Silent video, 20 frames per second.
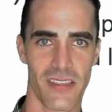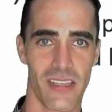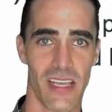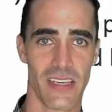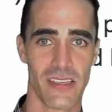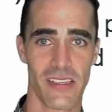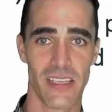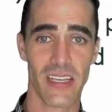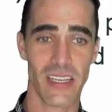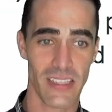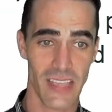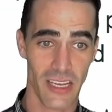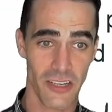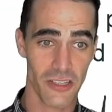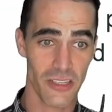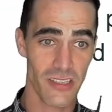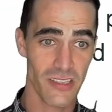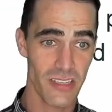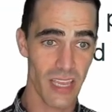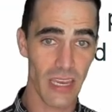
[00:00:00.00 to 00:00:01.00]
testing is
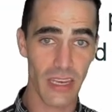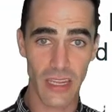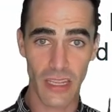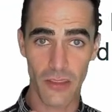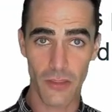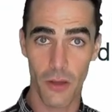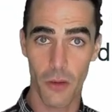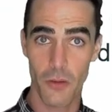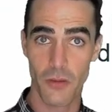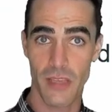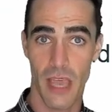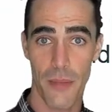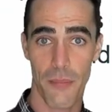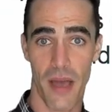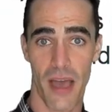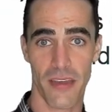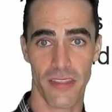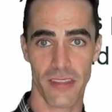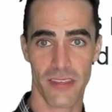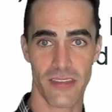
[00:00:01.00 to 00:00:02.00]
actually stating those
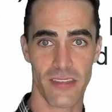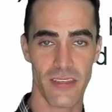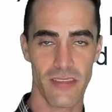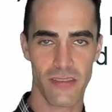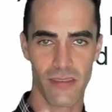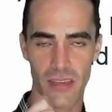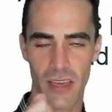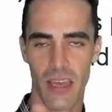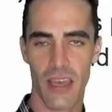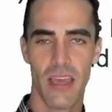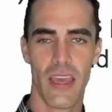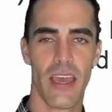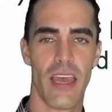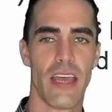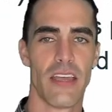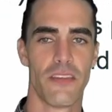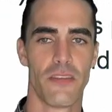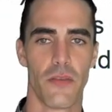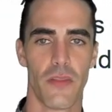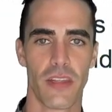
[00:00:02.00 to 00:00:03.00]
hypotheses.
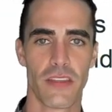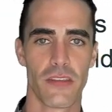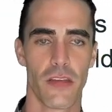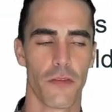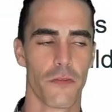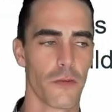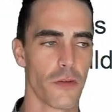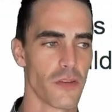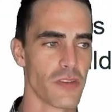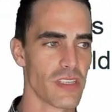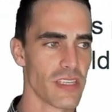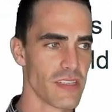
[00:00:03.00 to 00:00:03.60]
And so that's our first